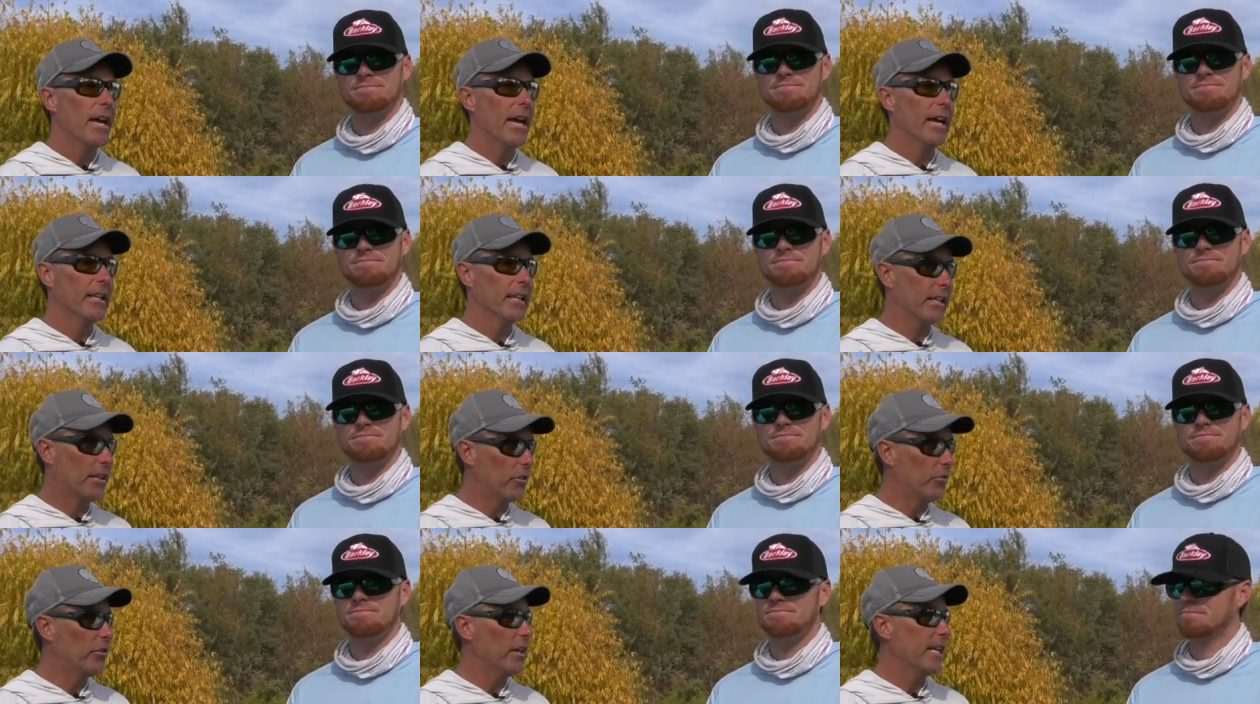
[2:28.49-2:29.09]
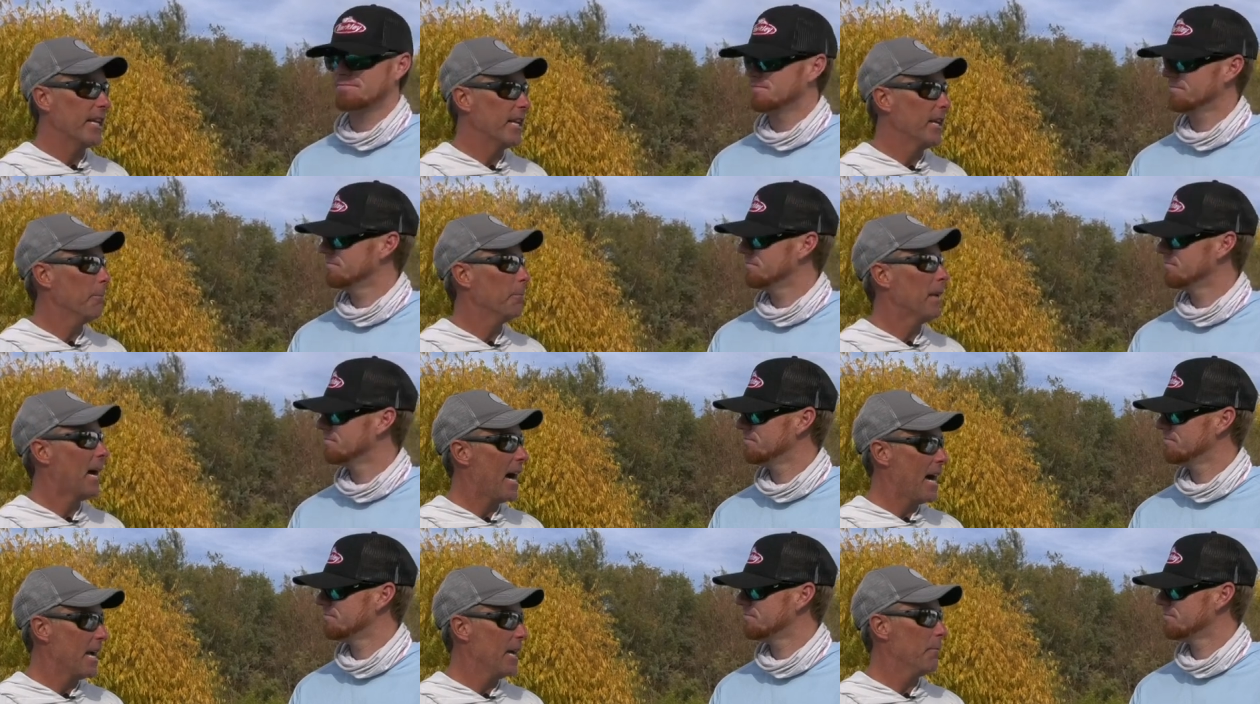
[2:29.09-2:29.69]
Speaker 1: And like you say, you end
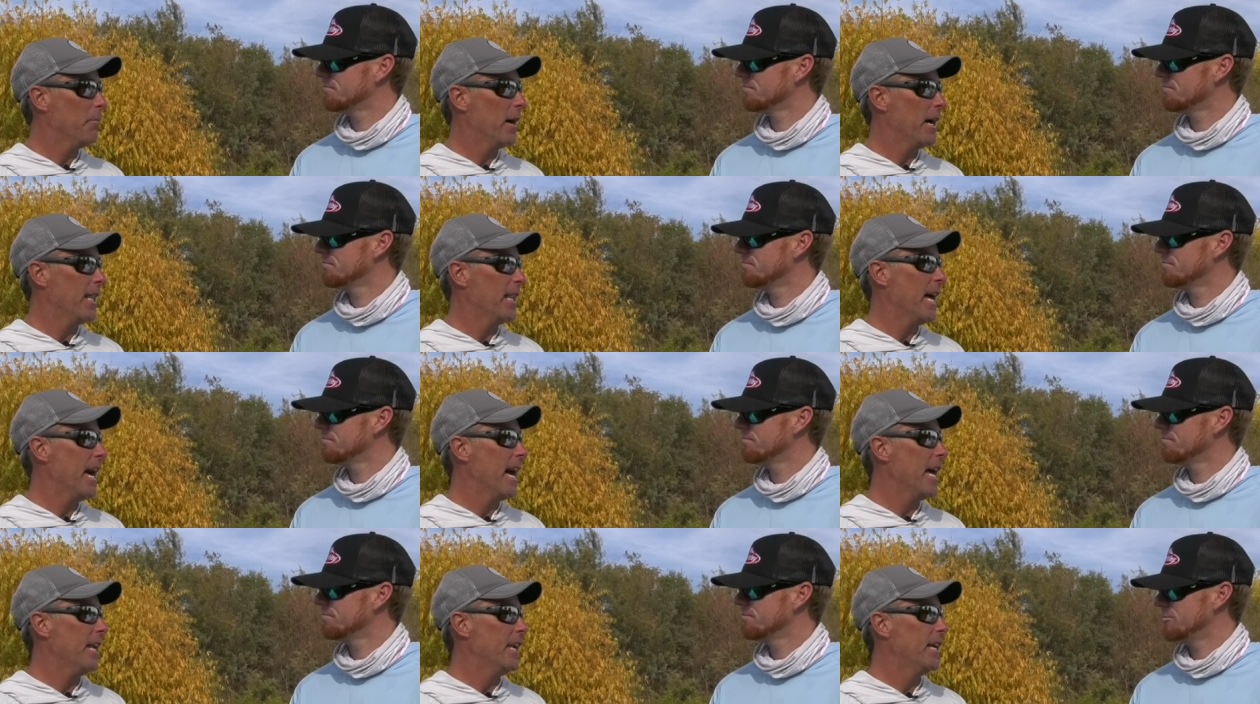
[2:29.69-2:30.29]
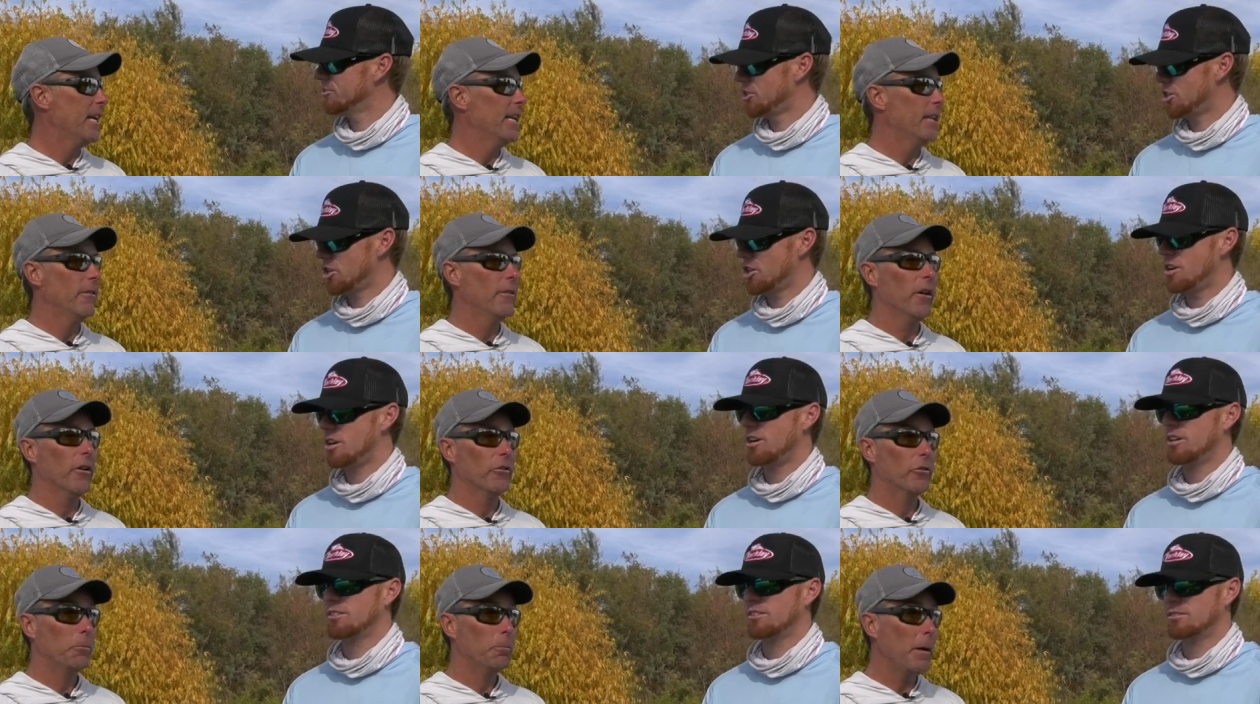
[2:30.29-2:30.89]
up dying by that. And
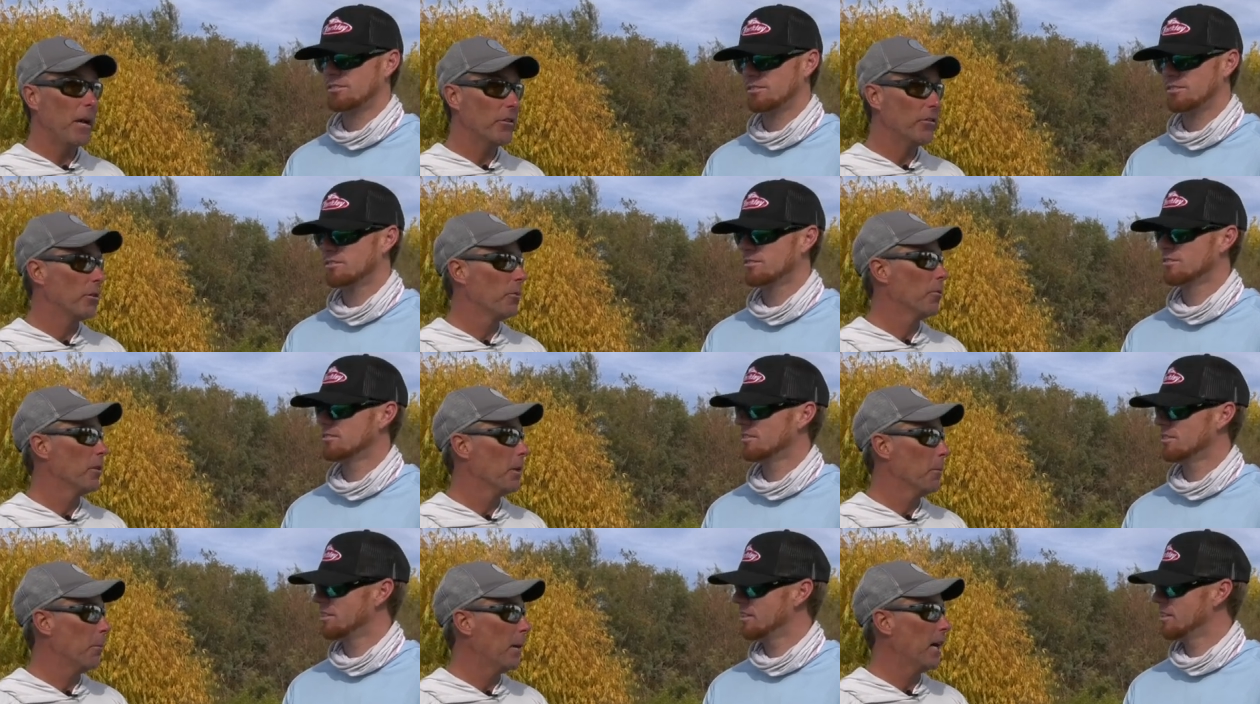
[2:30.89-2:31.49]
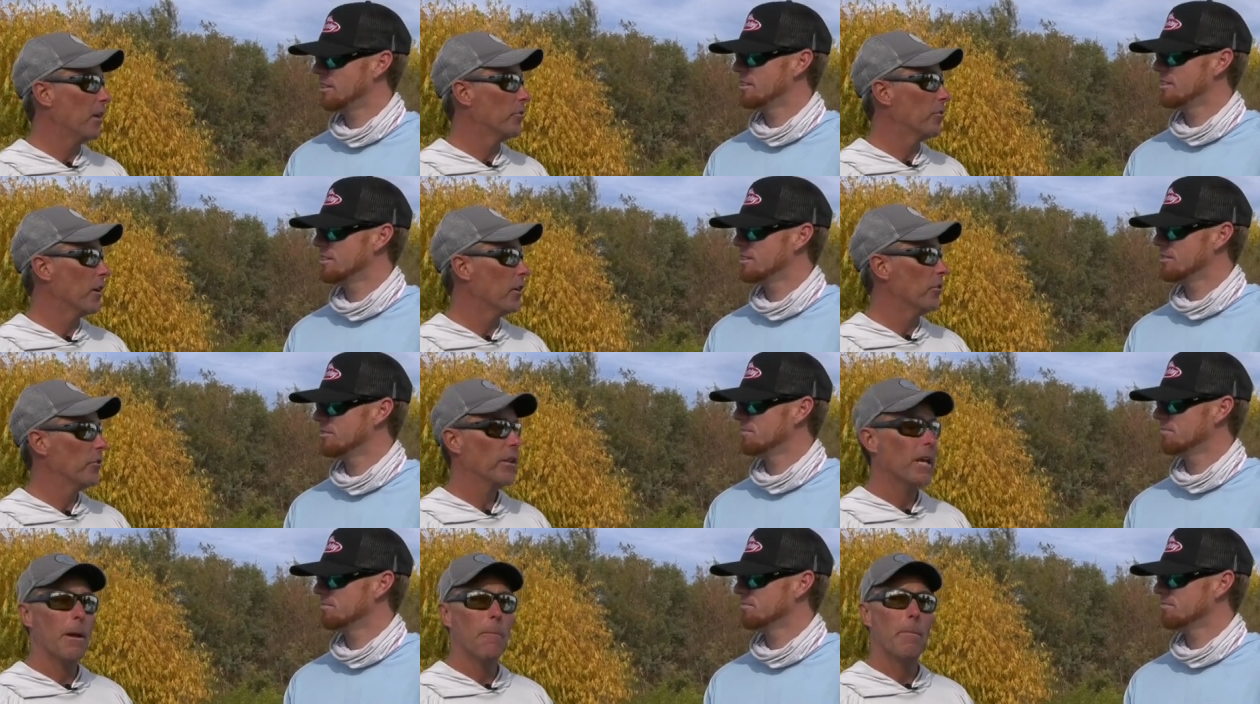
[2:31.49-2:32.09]
sure. especially when the bites
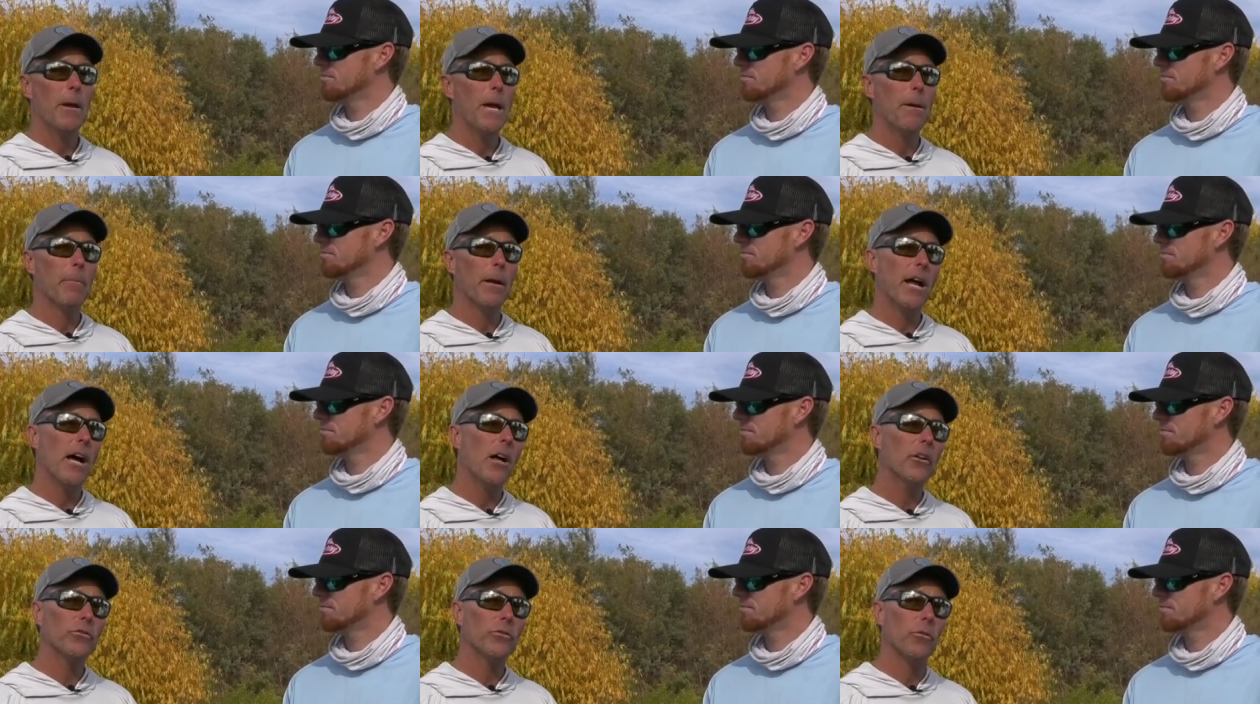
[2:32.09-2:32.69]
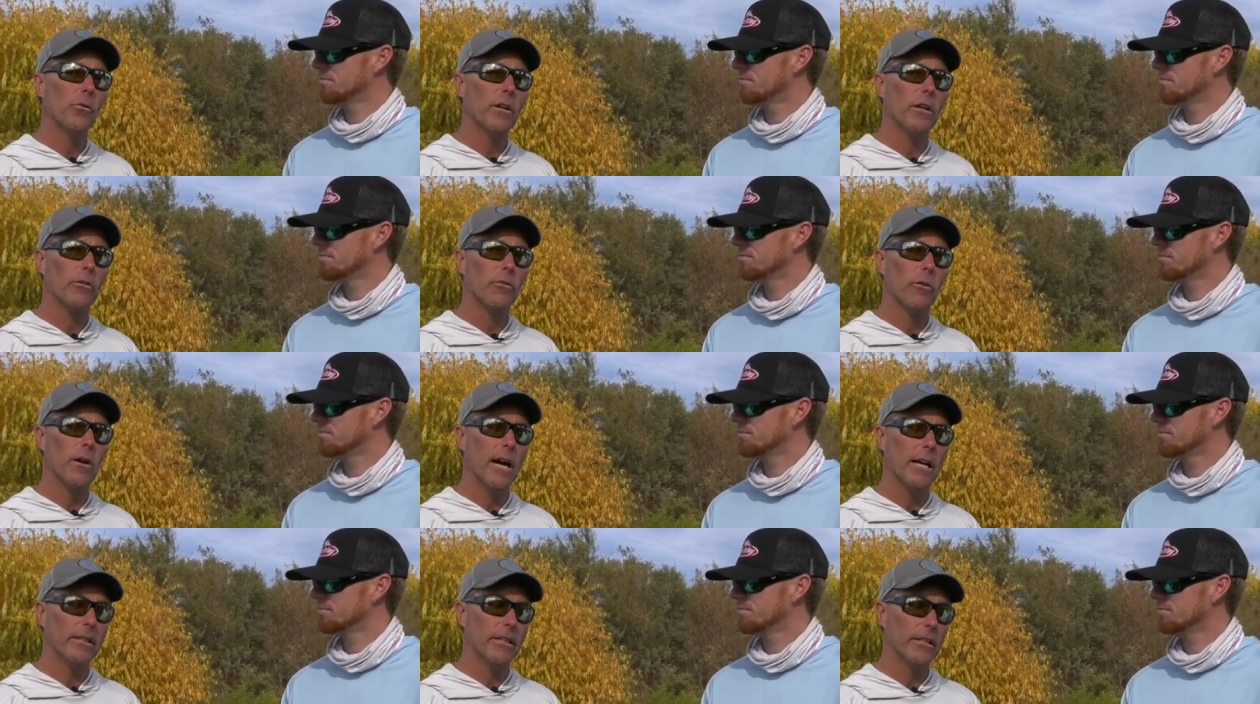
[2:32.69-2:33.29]
aren't staying pinned. But I also want to
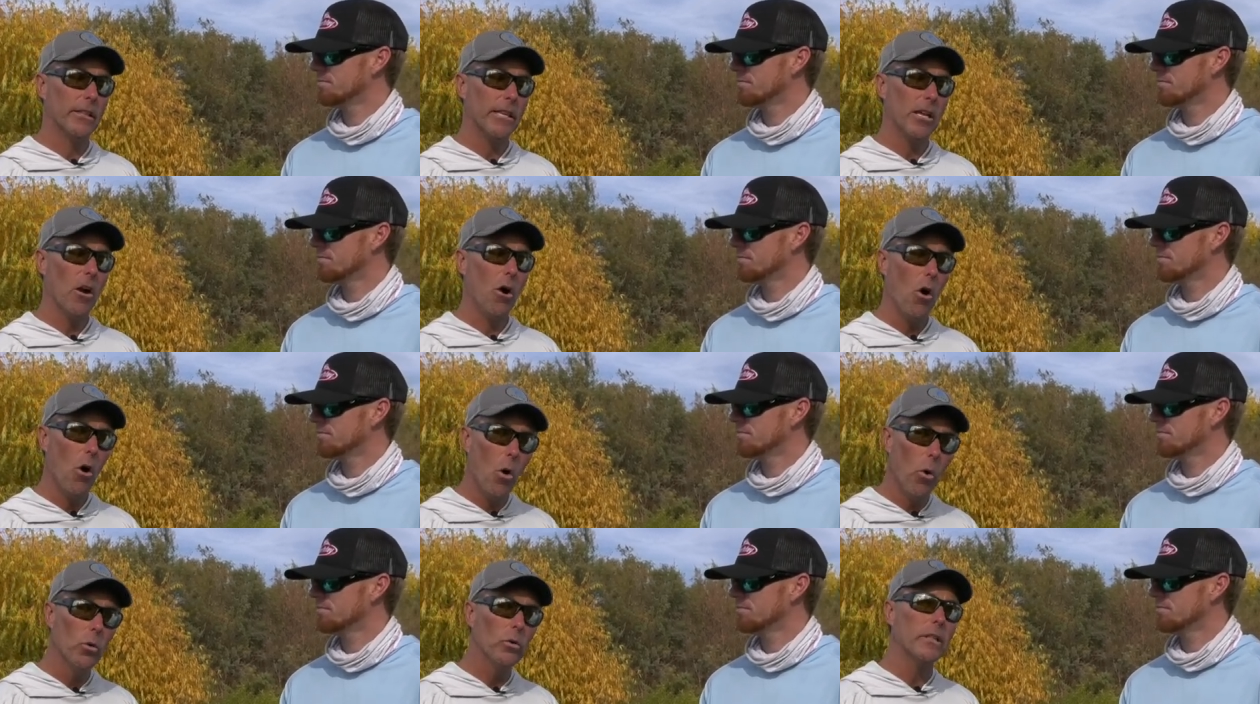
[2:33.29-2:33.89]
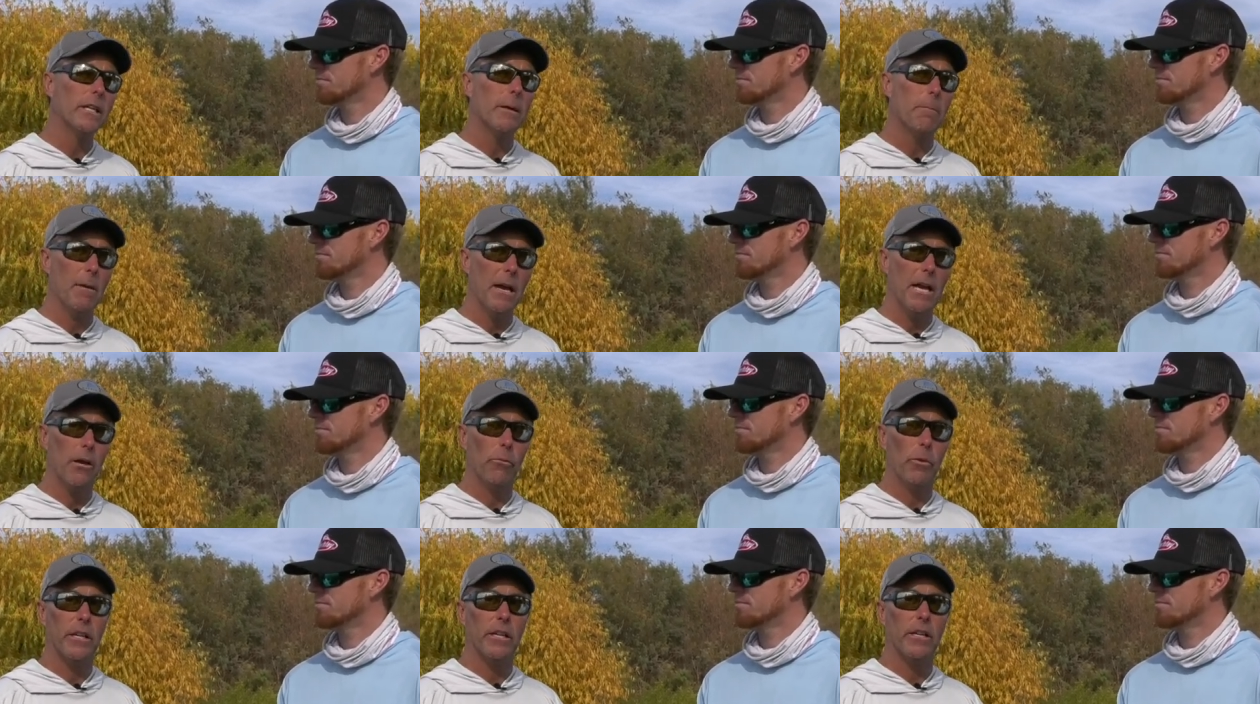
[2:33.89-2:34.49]
throw out that the only
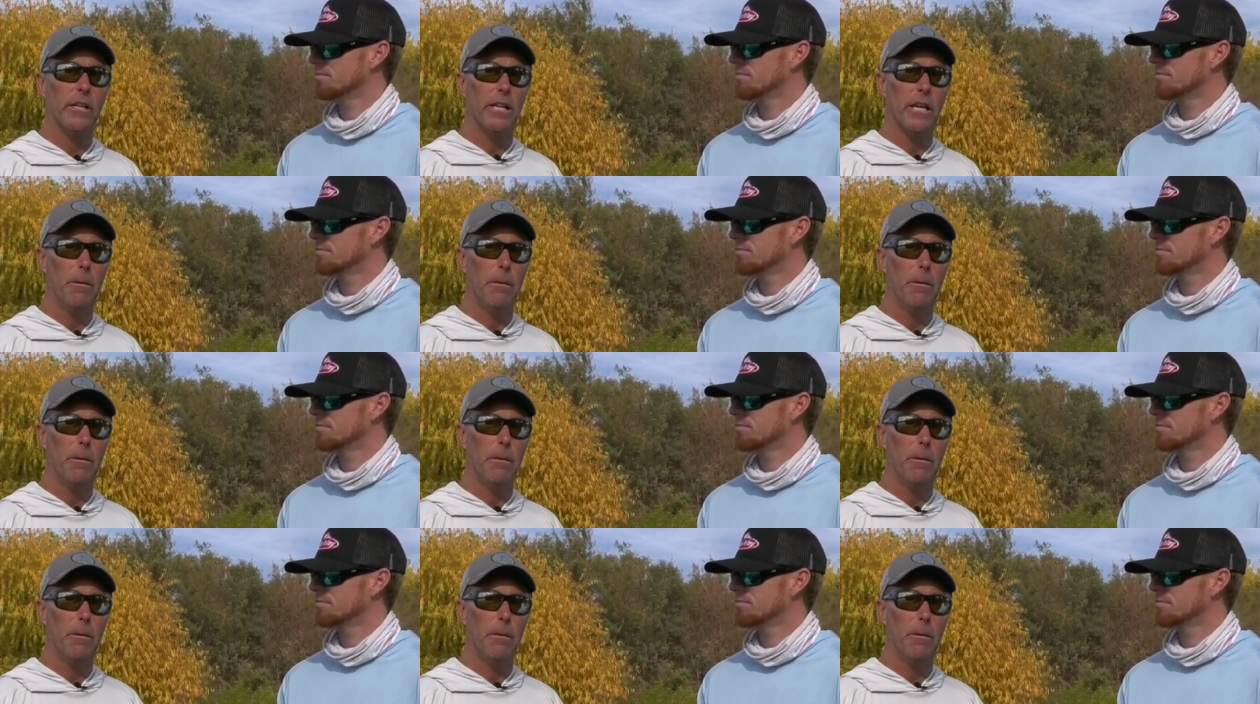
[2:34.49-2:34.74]
bait we could